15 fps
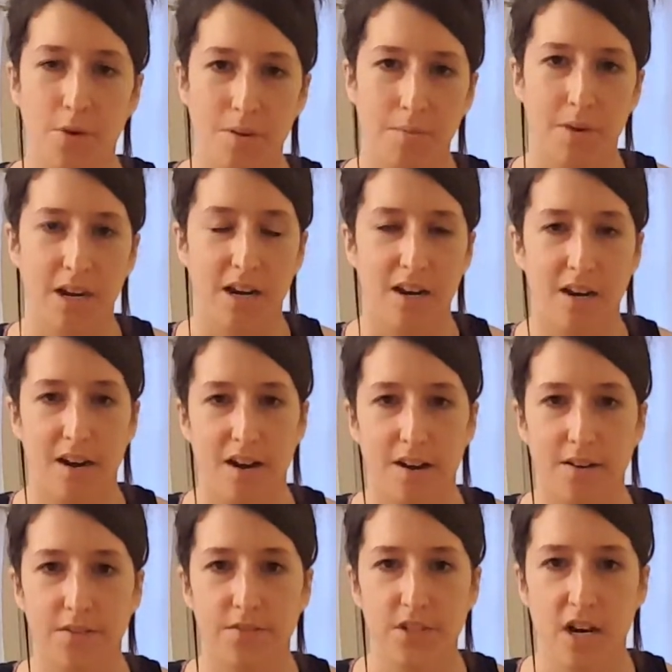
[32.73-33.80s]
one minute
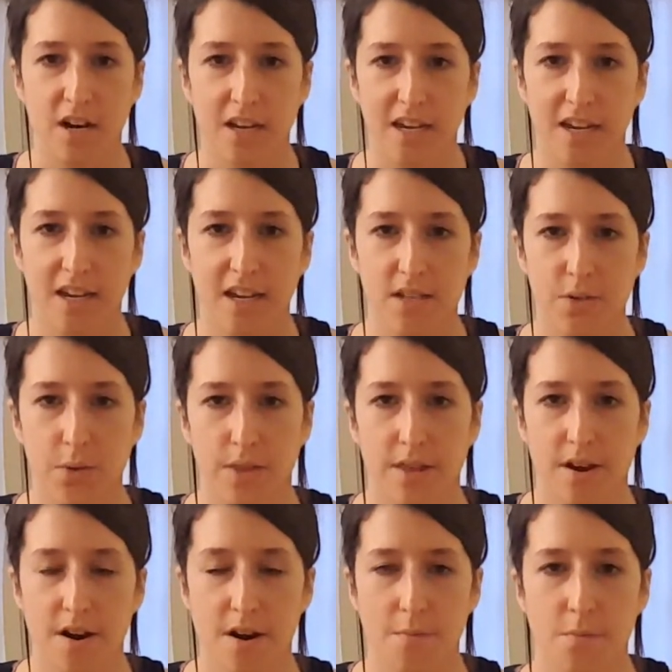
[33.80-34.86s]
of donkey kicks with
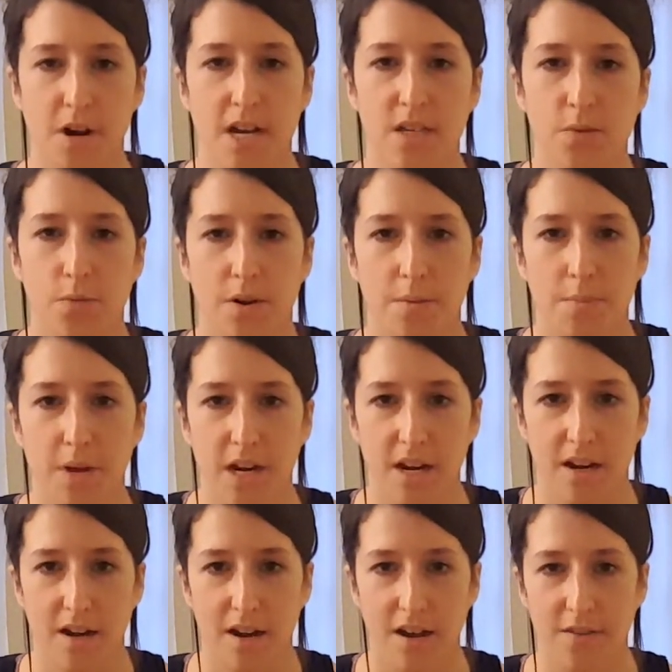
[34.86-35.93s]
the arm raise, one
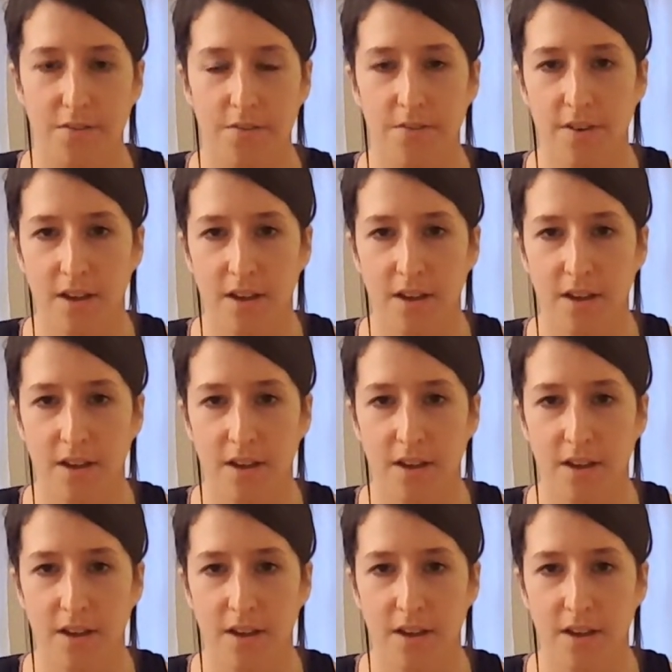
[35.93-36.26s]
minute of